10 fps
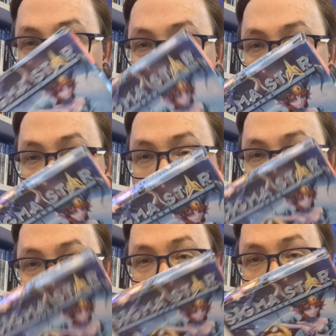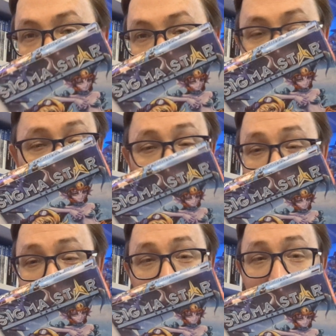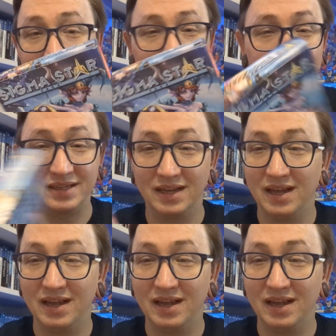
so yeah, to get this,